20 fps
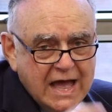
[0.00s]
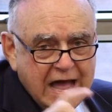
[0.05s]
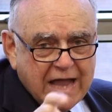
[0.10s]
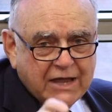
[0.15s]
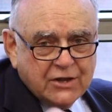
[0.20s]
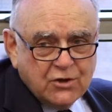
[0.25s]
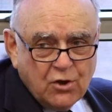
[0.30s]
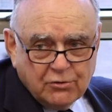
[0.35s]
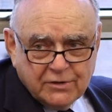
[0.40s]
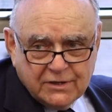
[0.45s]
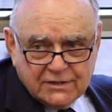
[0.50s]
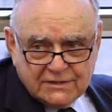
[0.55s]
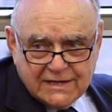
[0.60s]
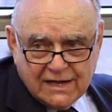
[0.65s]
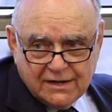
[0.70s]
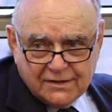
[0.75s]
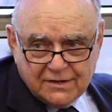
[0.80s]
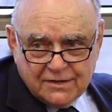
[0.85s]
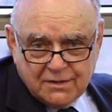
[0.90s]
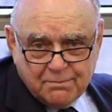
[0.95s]
I can only
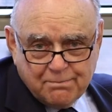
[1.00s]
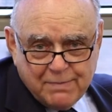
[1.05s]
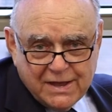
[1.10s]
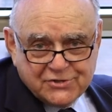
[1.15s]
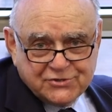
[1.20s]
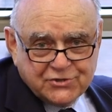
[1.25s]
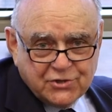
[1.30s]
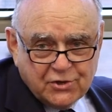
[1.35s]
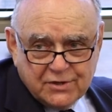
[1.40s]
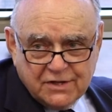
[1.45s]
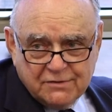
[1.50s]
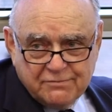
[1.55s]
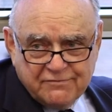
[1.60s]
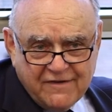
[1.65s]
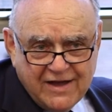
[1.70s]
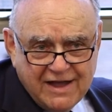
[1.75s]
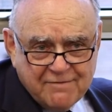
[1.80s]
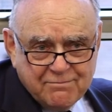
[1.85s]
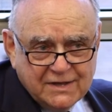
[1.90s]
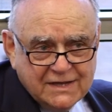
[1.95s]
tell you the best
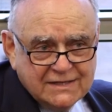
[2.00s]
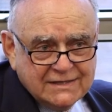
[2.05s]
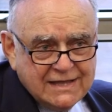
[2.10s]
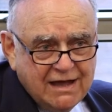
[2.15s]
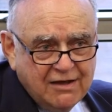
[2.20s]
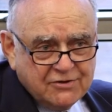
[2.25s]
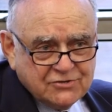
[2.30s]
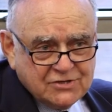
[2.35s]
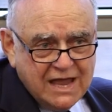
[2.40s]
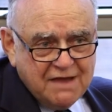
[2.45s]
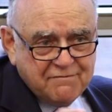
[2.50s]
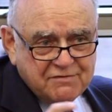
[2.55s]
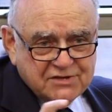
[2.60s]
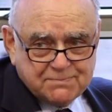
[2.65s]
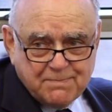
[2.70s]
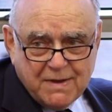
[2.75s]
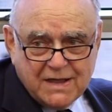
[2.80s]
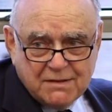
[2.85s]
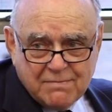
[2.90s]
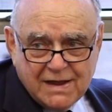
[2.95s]
$35 million I ever
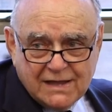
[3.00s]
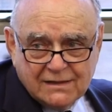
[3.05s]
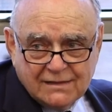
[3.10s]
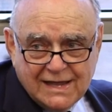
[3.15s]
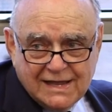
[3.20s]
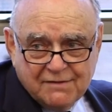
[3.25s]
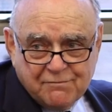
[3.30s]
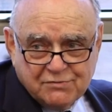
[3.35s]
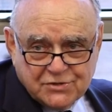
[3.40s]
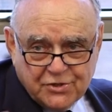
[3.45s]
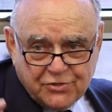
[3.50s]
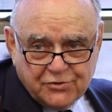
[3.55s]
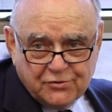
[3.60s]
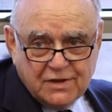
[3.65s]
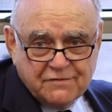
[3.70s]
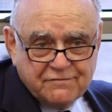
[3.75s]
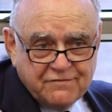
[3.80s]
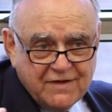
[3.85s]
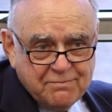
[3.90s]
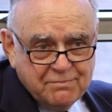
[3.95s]
spent in my life, and the
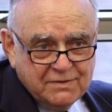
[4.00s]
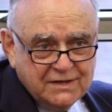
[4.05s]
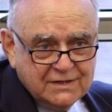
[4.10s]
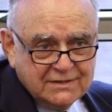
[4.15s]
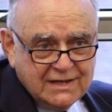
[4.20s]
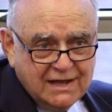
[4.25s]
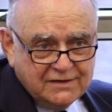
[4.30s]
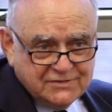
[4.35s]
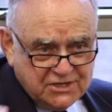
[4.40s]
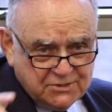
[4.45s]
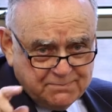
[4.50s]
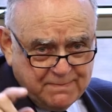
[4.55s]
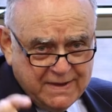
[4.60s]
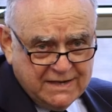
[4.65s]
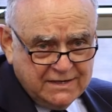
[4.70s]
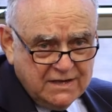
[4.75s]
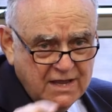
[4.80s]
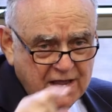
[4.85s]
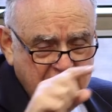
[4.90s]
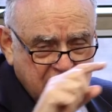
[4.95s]
$35 million I
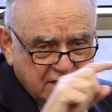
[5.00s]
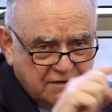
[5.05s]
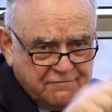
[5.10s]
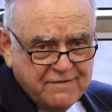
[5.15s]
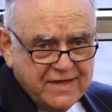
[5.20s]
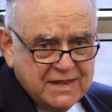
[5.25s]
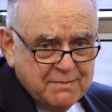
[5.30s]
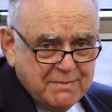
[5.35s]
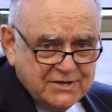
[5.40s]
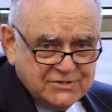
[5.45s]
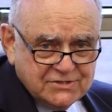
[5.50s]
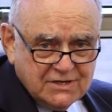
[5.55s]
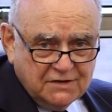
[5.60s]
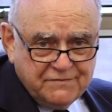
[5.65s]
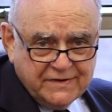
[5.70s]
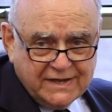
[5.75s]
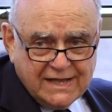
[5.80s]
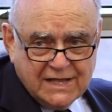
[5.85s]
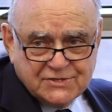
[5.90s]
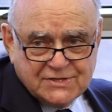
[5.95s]
spent defending
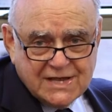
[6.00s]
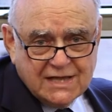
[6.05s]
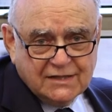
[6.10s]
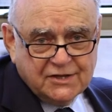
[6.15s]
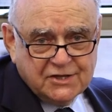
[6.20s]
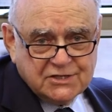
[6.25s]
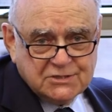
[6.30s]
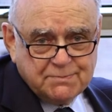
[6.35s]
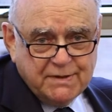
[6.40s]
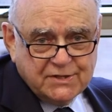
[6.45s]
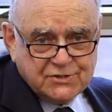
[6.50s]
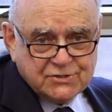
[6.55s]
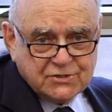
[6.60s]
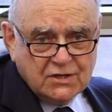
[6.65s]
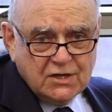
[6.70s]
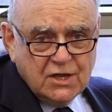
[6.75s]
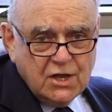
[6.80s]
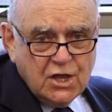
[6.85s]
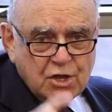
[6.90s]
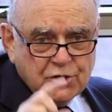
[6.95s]
myself against Eliot
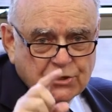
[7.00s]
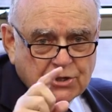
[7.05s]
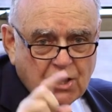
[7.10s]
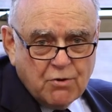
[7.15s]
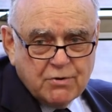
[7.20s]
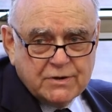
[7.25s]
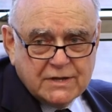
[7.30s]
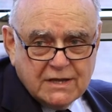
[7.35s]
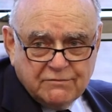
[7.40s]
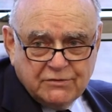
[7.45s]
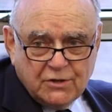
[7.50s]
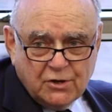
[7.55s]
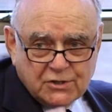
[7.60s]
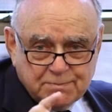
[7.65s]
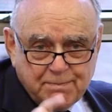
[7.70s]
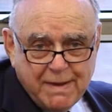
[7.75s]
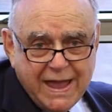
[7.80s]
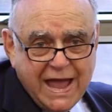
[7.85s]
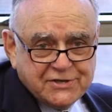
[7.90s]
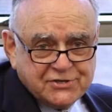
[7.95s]
Spitzer. Don't give
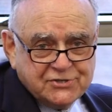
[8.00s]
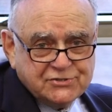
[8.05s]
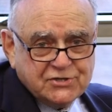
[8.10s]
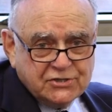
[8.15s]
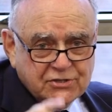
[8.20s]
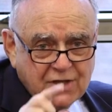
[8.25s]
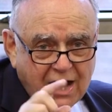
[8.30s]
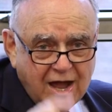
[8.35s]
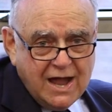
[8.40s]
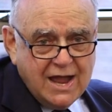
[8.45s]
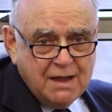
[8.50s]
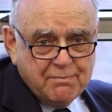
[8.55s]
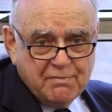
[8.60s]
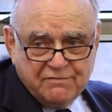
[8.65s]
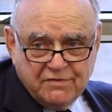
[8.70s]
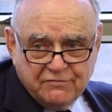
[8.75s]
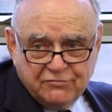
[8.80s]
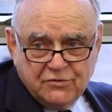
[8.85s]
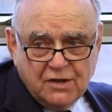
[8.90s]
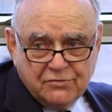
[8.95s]
those bastards a dime
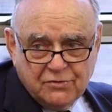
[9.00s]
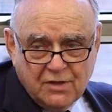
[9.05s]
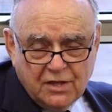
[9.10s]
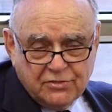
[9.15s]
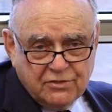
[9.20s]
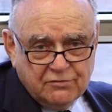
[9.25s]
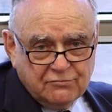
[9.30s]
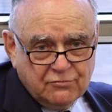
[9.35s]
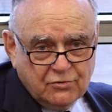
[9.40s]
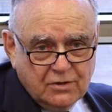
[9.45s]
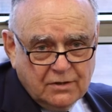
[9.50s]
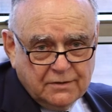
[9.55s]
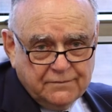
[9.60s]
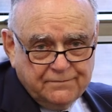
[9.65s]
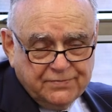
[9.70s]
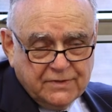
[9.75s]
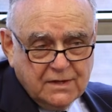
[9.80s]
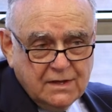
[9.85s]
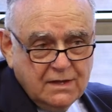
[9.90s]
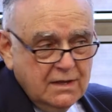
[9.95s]
if you've done nothing wrong.
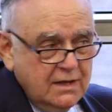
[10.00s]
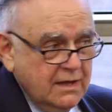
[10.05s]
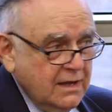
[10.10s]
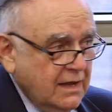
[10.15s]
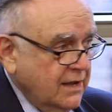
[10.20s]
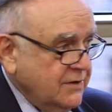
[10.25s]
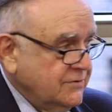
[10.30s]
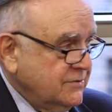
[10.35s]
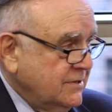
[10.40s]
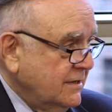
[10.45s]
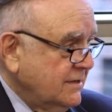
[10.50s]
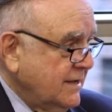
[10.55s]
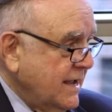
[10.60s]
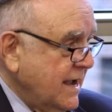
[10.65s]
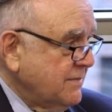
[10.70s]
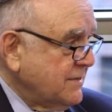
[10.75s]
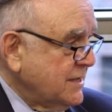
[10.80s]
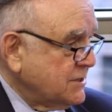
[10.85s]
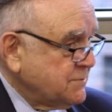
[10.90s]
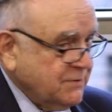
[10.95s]
I said,
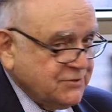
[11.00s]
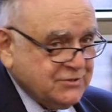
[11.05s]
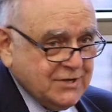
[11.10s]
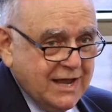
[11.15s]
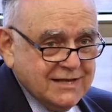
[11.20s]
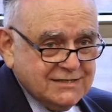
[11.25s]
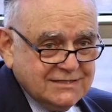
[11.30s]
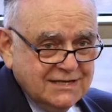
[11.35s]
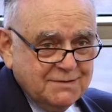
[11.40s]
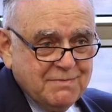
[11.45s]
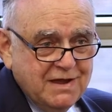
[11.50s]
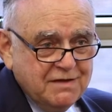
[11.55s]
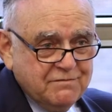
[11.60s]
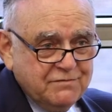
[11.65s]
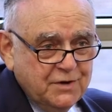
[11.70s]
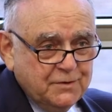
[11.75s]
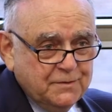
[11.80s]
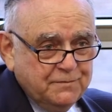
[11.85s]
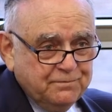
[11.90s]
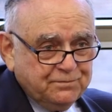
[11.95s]
Ken, that's precisely my
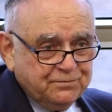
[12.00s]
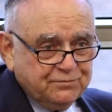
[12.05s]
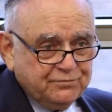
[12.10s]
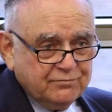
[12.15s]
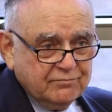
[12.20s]
view.